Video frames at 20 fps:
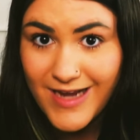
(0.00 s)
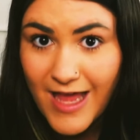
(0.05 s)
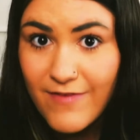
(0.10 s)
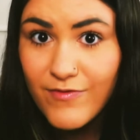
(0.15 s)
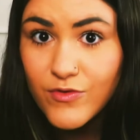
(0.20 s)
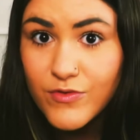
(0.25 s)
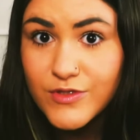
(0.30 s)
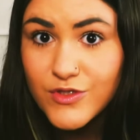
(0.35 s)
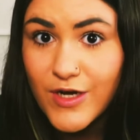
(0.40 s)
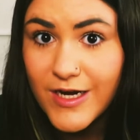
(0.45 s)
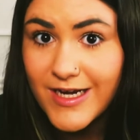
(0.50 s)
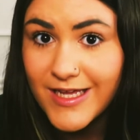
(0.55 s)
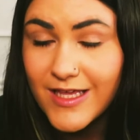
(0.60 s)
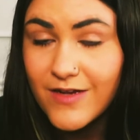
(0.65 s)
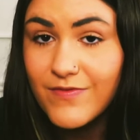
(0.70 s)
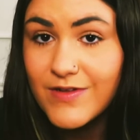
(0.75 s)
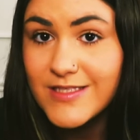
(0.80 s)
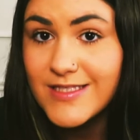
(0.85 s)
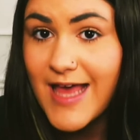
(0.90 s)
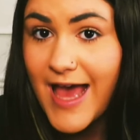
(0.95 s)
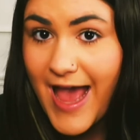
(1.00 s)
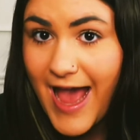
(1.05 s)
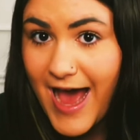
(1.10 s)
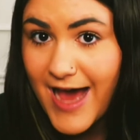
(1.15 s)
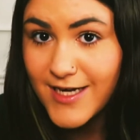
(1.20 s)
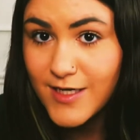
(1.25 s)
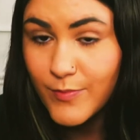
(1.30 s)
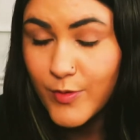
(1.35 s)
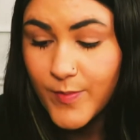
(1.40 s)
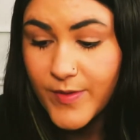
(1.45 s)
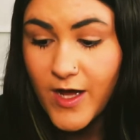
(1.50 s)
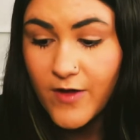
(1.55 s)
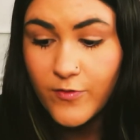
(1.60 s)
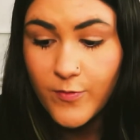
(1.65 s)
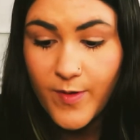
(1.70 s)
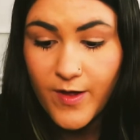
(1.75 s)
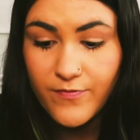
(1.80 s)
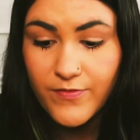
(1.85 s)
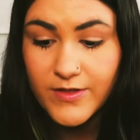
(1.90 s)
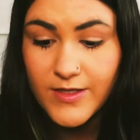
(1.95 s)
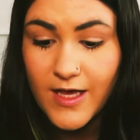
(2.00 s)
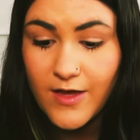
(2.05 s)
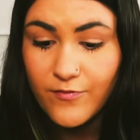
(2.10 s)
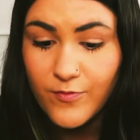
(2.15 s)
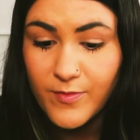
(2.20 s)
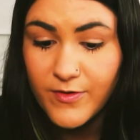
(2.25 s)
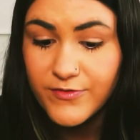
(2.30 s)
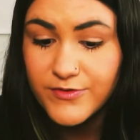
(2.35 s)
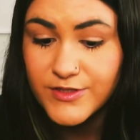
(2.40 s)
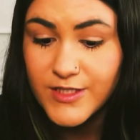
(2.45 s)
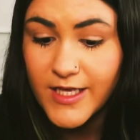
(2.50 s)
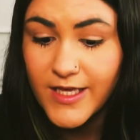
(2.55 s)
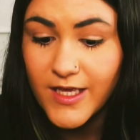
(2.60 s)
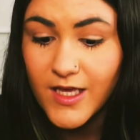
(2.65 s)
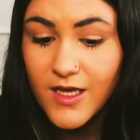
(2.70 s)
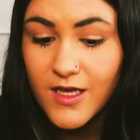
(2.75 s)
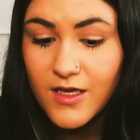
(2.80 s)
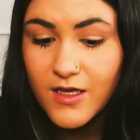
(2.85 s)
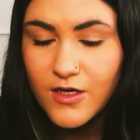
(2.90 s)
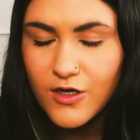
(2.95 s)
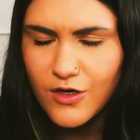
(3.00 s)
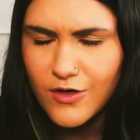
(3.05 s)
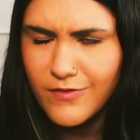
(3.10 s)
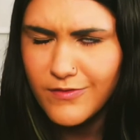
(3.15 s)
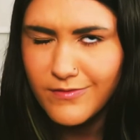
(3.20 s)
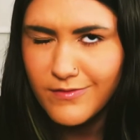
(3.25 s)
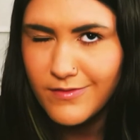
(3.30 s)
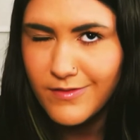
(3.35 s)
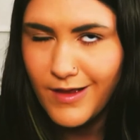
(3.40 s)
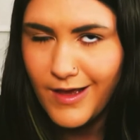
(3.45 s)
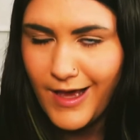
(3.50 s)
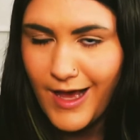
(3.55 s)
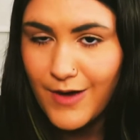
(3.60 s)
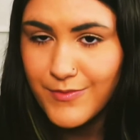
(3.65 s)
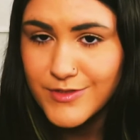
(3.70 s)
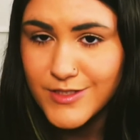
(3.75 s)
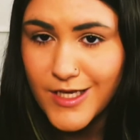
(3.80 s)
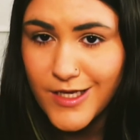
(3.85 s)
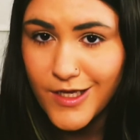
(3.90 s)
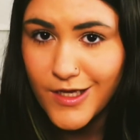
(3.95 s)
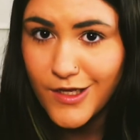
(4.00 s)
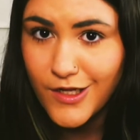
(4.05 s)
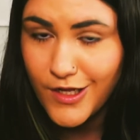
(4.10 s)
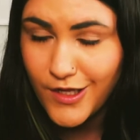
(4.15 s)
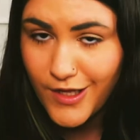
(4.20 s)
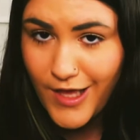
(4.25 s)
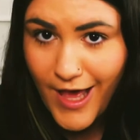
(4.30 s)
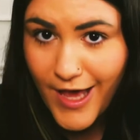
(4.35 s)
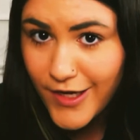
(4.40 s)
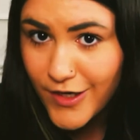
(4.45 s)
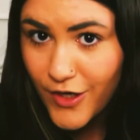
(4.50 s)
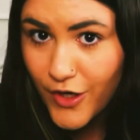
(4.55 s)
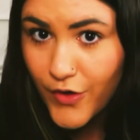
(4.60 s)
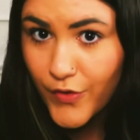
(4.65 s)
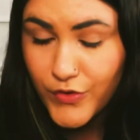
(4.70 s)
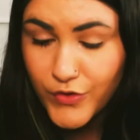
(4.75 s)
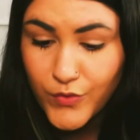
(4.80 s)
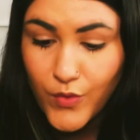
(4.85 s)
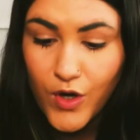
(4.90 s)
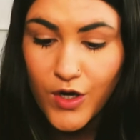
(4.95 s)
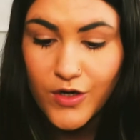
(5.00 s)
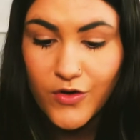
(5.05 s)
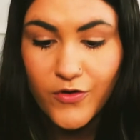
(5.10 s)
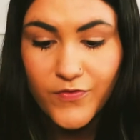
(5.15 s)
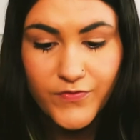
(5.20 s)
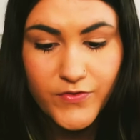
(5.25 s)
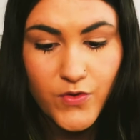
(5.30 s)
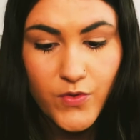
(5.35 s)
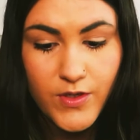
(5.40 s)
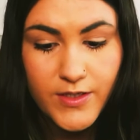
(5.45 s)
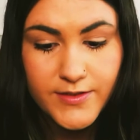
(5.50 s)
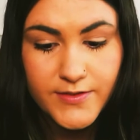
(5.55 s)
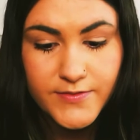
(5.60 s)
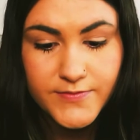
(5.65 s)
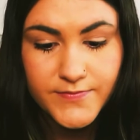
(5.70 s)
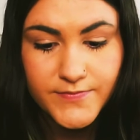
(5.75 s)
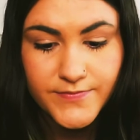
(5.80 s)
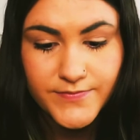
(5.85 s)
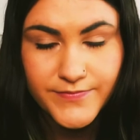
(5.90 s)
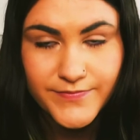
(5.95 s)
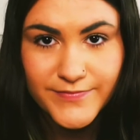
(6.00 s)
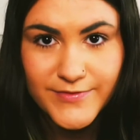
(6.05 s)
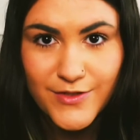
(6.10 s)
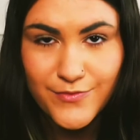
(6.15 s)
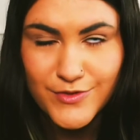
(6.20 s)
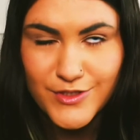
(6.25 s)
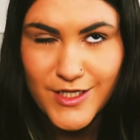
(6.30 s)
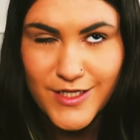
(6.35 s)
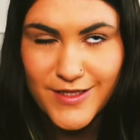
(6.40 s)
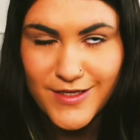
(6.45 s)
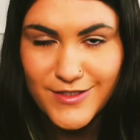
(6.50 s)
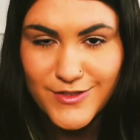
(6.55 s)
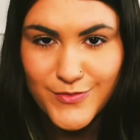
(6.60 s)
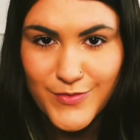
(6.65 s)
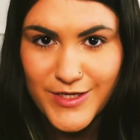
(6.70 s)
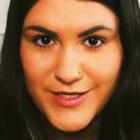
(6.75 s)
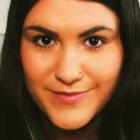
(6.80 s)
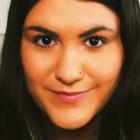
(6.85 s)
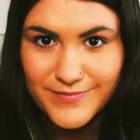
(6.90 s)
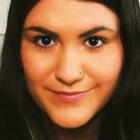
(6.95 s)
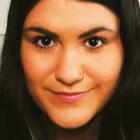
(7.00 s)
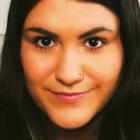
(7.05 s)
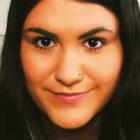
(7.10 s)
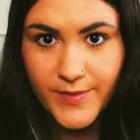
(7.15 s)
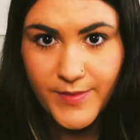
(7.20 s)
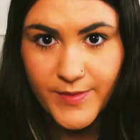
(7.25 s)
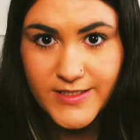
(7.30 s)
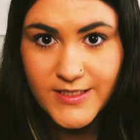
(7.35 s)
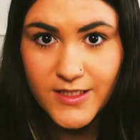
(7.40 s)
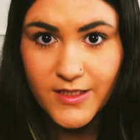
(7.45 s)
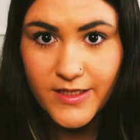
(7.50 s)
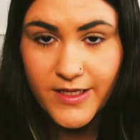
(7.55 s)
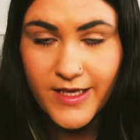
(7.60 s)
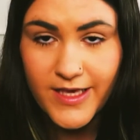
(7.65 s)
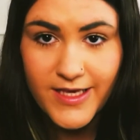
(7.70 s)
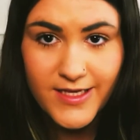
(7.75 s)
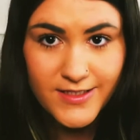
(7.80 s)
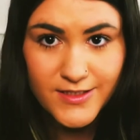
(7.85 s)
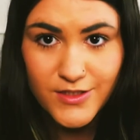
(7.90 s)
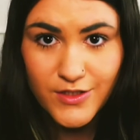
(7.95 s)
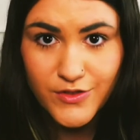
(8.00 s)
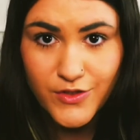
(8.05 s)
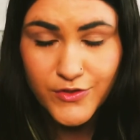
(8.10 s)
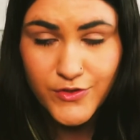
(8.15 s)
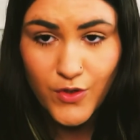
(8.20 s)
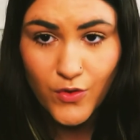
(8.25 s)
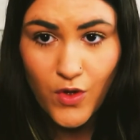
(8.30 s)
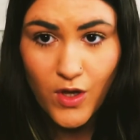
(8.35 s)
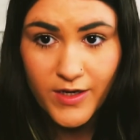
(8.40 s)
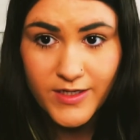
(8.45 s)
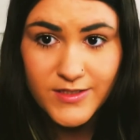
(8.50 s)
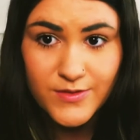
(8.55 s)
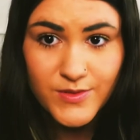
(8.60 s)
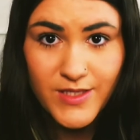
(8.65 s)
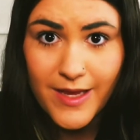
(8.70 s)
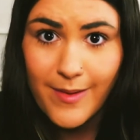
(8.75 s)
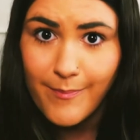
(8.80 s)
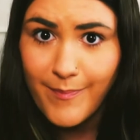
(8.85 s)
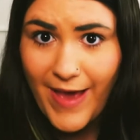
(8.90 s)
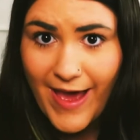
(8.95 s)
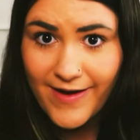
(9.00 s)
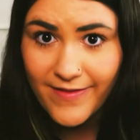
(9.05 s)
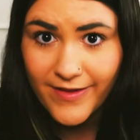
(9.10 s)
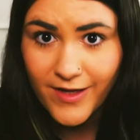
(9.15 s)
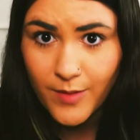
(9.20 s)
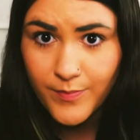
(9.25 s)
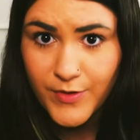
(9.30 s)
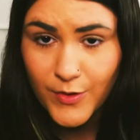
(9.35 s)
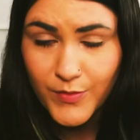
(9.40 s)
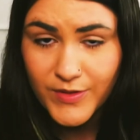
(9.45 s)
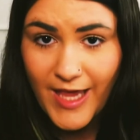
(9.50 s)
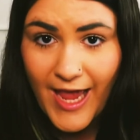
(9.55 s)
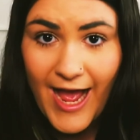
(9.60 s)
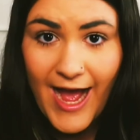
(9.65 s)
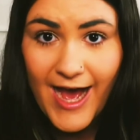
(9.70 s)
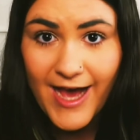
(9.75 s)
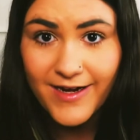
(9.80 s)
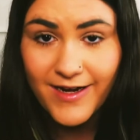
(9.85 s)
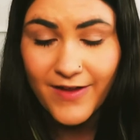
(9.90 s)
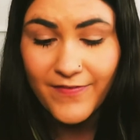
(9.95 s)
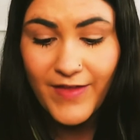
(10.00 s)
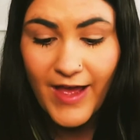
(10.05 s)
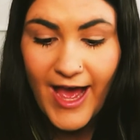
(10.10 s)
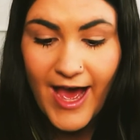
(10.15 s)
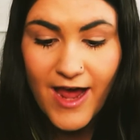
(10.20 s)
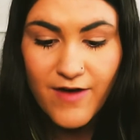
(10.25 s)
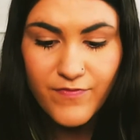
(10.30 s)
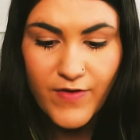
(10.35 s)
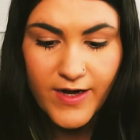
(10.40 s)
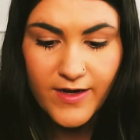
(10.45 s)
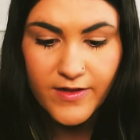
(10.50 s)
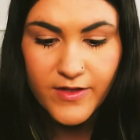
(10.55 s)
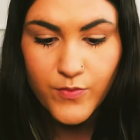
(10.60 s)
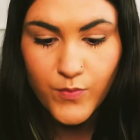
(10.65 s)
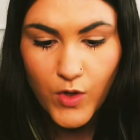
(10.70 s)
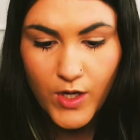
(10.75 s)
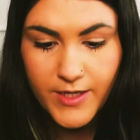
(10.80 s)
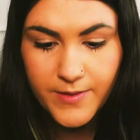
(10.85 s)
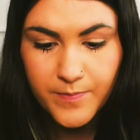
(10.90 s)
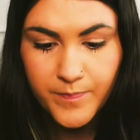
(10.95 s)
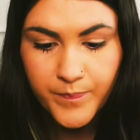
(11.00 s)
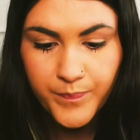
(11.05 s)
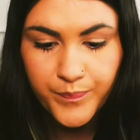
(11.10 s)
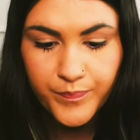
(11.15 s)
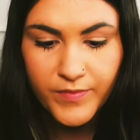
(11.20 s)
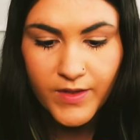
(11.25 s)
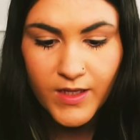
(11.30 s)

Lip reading: Neville was trying to convince the hat to put him in Hufflepuff, and Hufflepuff was like, or the hat was like, heck no, you are a Gryffindor, which I think is sweet. So basically it took so long because he was like battling up there with the hat, and the hat finally won.